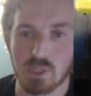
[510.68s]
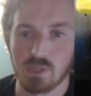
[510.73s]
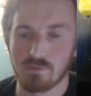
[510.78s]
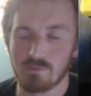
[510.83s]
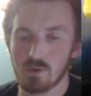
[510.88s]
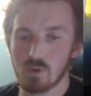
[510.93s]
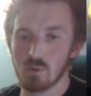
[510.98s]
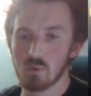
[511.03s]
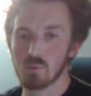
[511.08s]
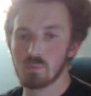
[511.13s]
a
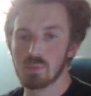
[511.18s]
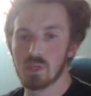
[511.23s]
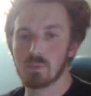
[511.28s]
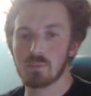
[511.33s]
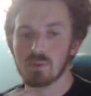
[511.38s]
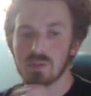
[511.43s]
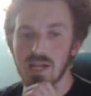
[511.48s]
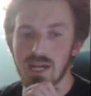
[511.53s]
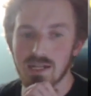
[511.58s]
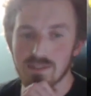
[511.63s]
few
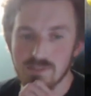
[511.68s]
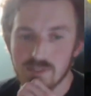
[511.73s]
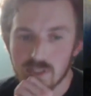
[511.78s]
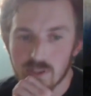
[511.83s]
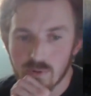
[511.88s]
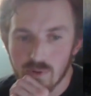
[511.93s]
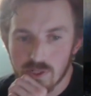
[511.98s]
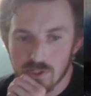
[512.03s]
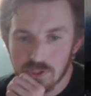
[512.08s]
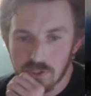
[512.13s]
people asking
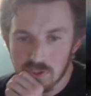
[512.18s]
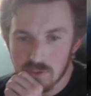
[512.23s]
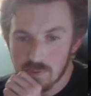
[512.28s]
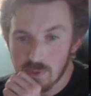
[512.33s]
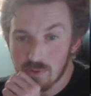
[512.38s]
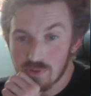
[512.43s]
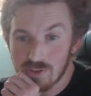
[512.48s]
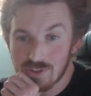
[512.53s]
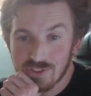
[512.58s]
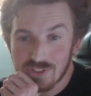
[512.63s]
questions
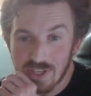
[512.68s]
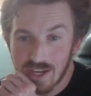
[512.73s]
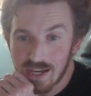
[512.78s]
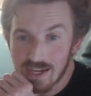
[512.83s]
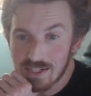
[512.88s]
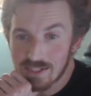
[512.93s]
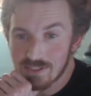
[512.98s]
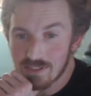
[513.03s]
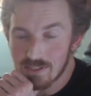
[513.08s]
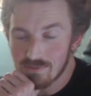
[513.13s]
about the
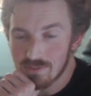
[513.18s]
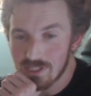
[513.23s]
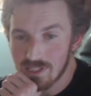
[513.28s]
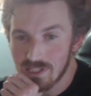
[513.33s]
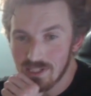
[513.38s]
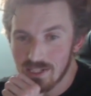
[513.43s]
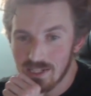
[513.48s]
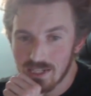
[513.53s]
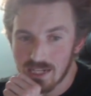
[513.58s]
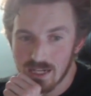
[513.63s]
size of
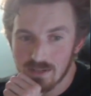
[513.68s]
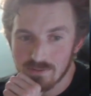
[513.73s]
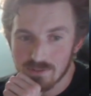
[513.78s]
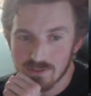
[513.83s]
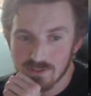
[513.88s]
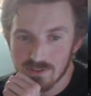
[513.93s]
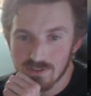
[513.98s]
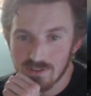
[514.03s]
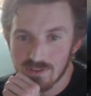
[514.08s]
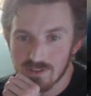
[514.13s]
the EDFs.